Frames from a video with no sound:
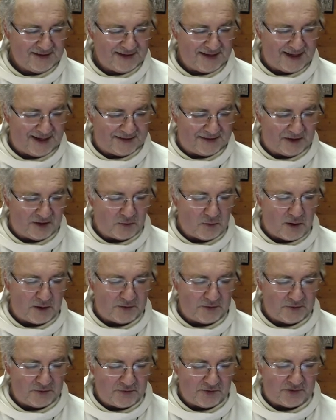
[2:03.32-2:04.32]
And then the one
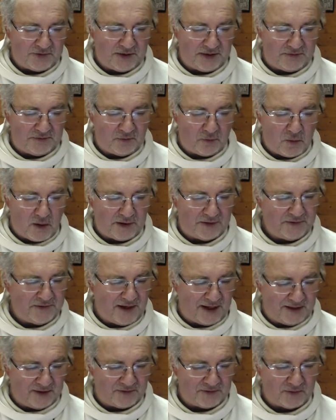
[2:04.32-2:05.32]
who had received the one
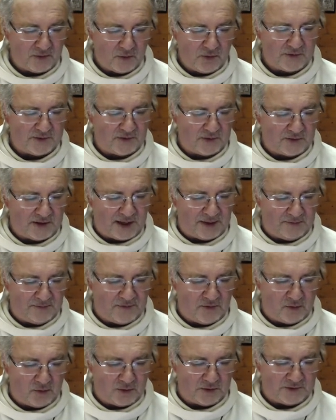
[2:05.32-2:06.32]
talent also came
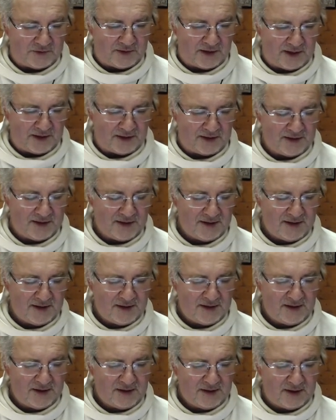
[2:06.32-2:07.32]
forward, saying,
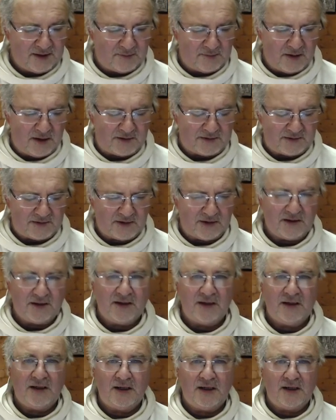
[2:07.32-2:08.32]
Master,
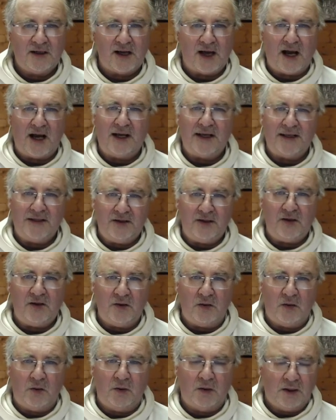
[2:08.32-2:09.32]
I
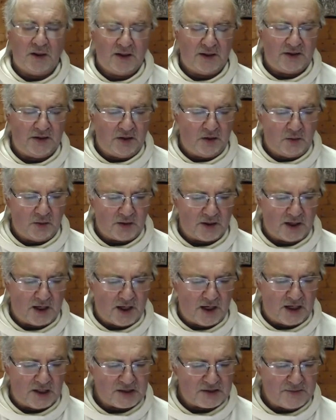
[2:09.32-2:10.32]
knew you were a
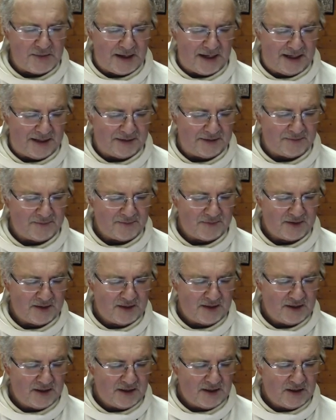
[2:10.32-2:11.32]
harsh man,
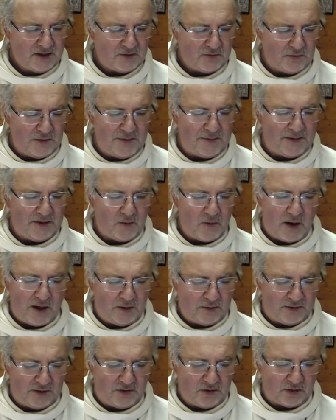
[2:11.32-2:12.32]
reaping where
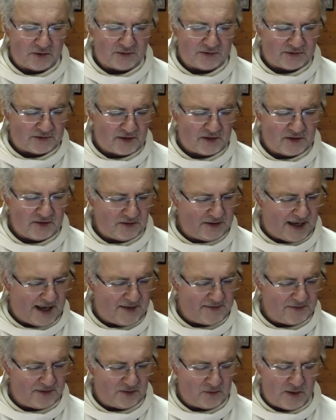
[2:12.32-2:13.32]
you did not sow,
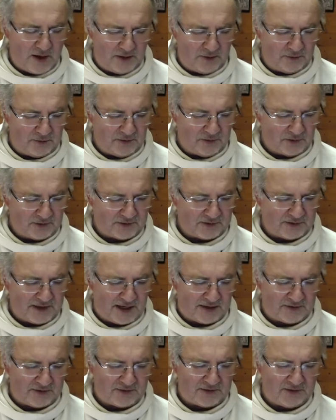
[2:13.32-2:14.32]
gathering where you did not
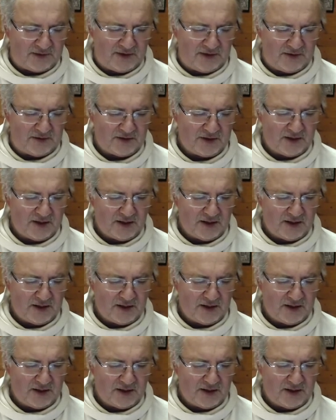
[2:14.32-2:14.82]
scatter seed.